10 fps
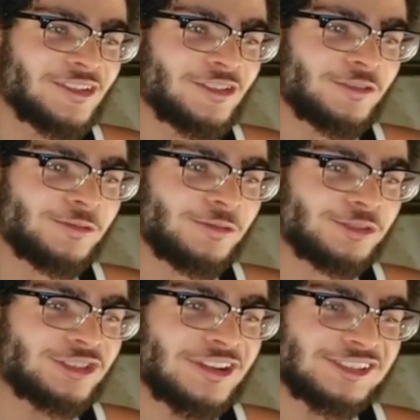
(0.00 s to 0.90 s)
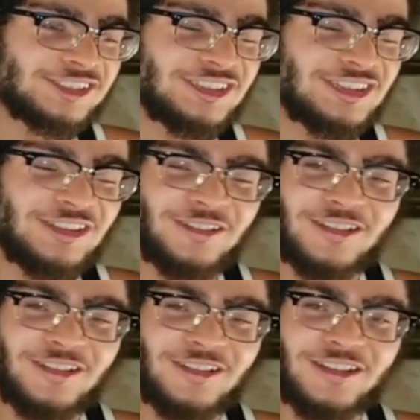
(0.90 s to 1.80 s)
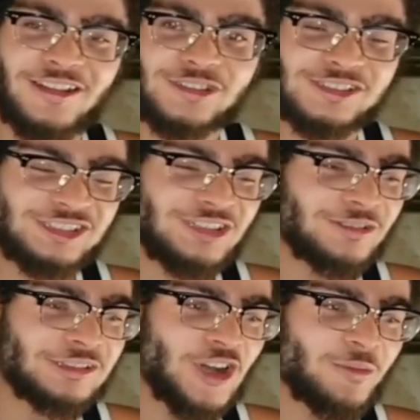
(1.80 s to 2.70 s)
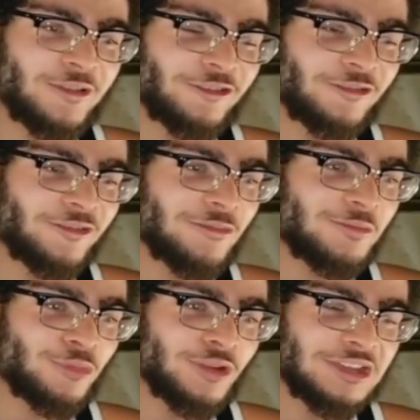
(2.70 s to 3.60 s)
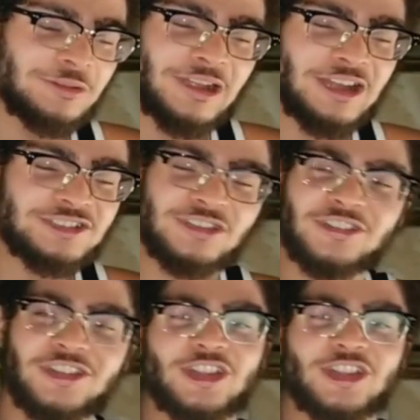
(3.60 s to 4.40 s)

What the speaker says: who was trying to steal Kagome from our boy Inuyasha.